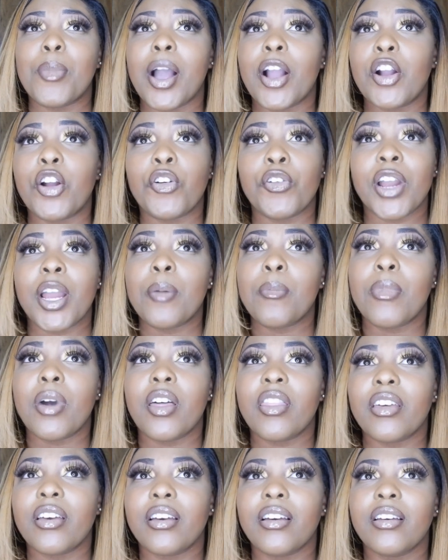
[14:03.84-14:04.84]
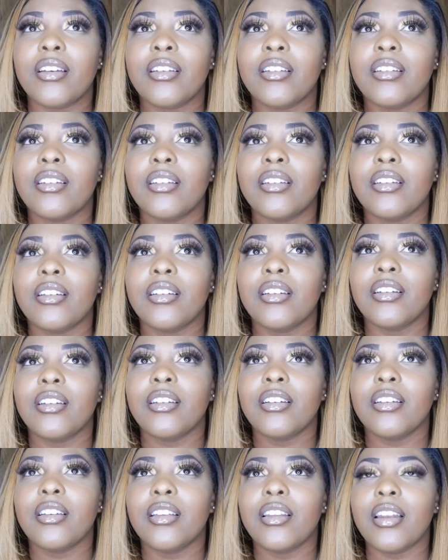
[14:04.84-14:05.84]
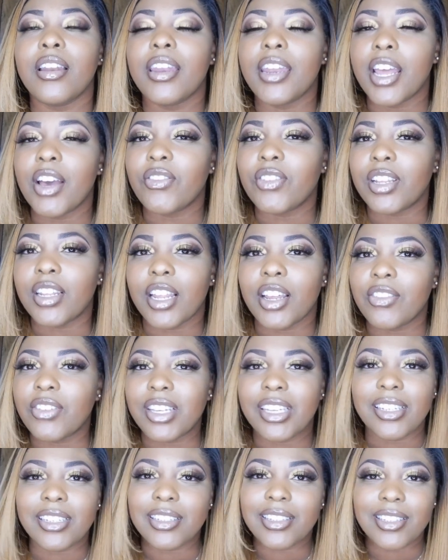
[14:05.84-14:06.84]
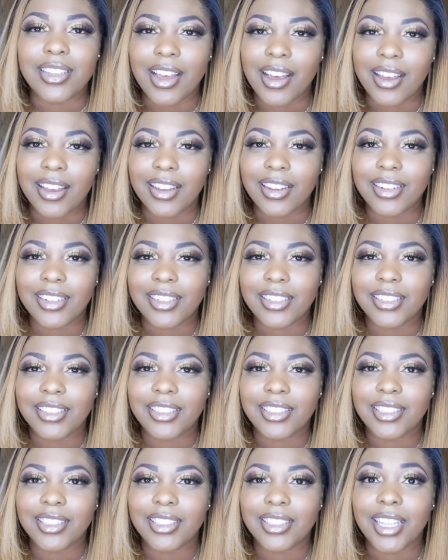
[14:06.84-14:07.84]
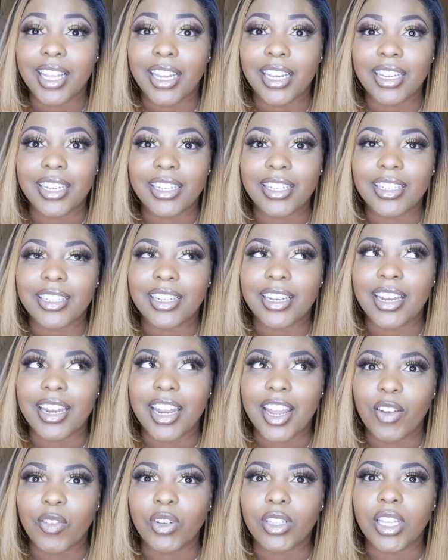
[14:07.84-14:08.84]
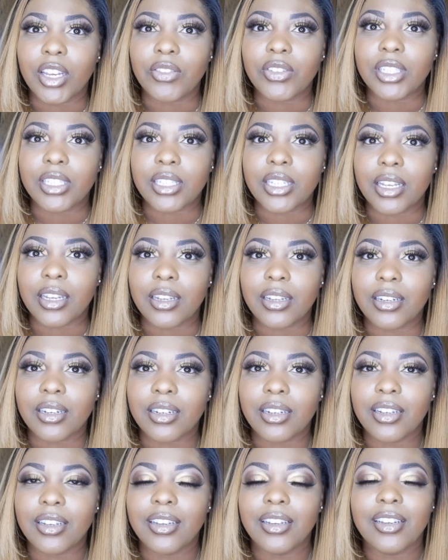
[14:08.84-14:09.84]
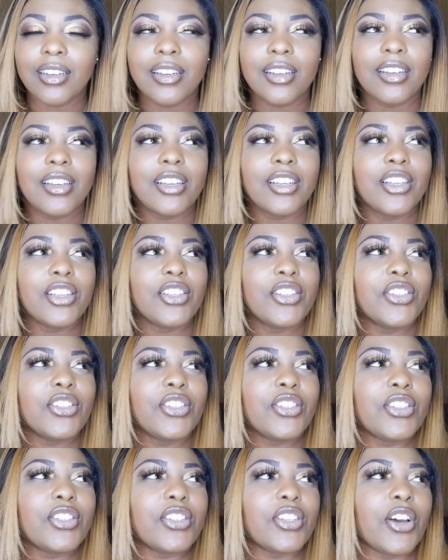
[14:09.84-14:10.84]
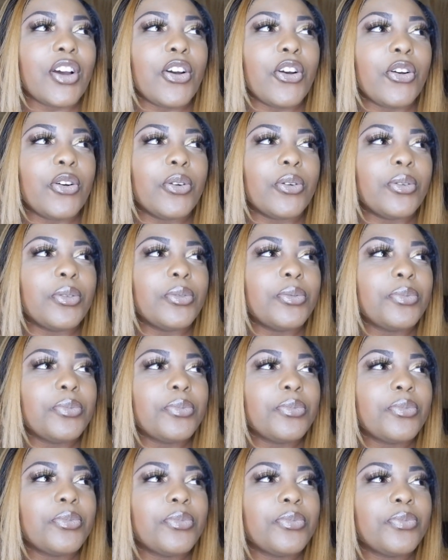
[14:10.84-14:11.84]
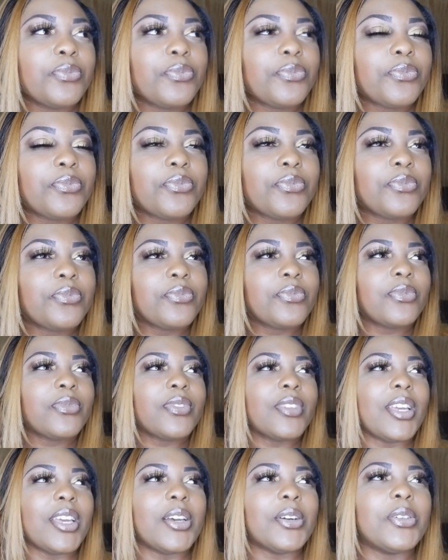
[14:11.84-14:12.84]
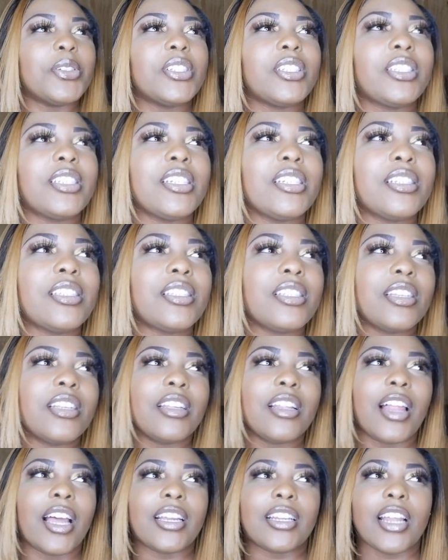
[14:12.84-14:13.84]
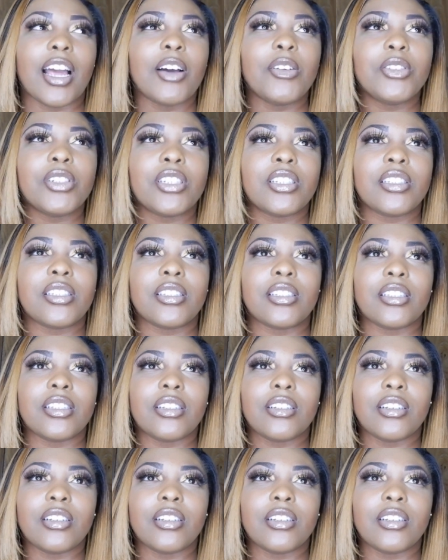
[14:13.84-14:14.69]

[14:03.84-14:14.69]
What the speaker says: my grandmother never left his side. Like, never left his side. So it was just like, that was just